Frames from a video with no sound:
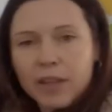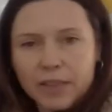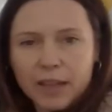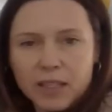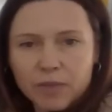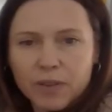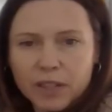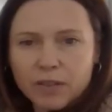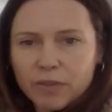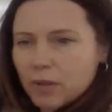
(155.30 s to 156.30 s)
that's
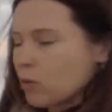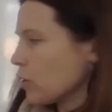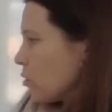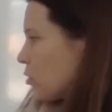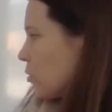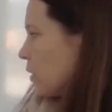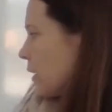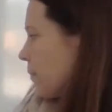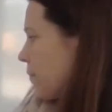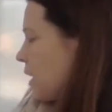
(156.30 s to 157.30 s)
effectively what you're doing.
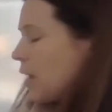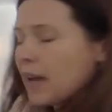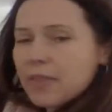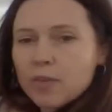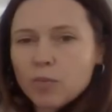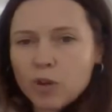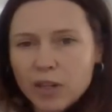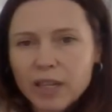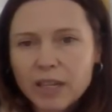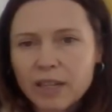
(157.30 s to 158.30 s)
And the
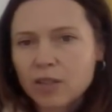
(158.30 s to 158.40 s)
working is